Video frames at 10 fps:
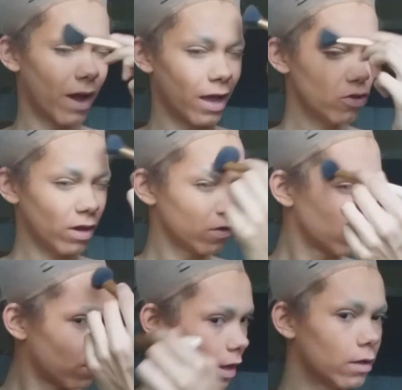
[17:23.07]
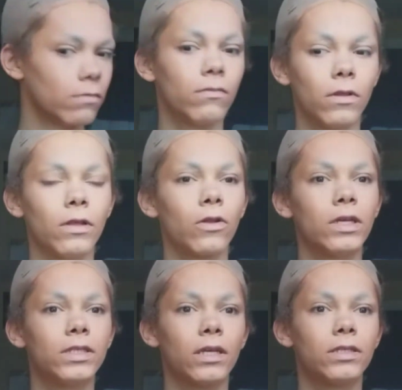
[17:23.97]
But I trained for like
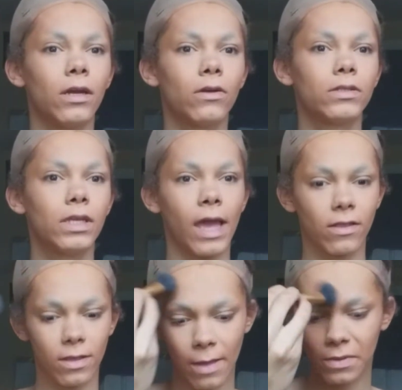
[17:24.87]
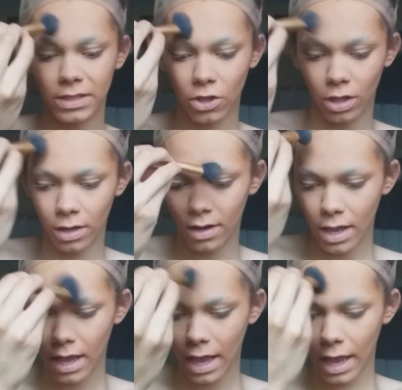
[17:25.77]
literally 6 years to get to that
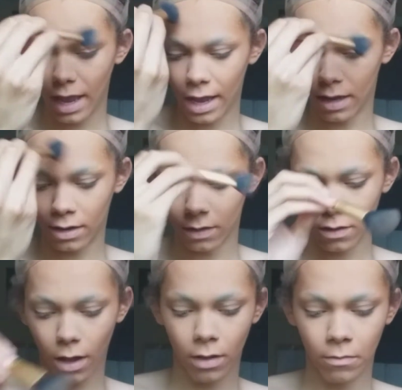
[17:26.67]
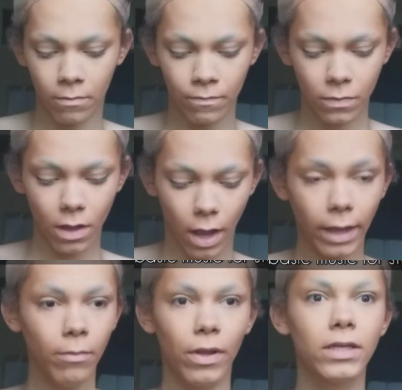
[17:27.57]
position. And
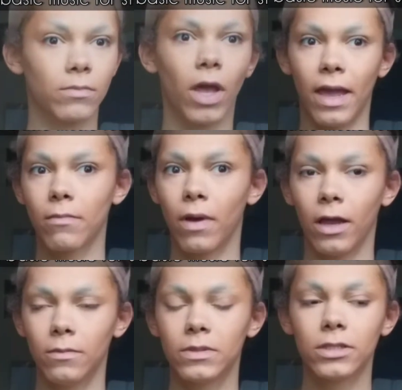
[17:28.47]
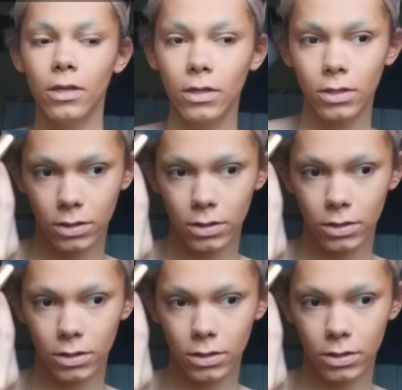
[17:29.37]
I can play some bagpipes.